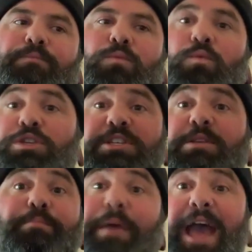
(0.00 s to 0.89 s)
Which
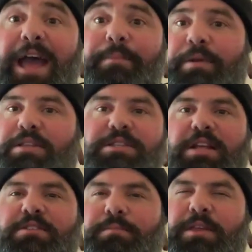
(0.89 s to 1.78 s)
isn't bad, but it's
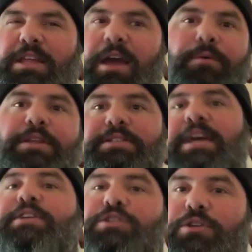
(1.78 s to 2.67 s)
not something that I would
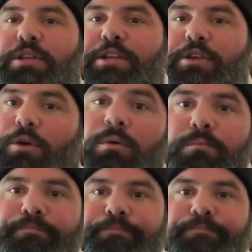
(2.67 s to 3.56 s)
intentionally do.
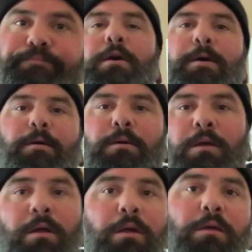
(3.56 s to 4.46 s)

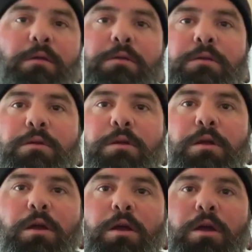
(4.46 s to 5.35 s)
All
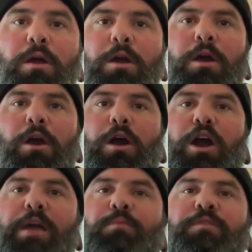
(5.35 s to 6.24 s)

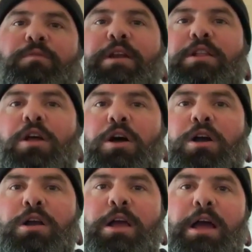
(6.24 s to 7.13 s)
right, moving right
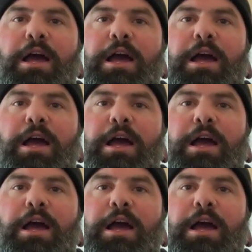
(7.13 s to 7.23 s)
along.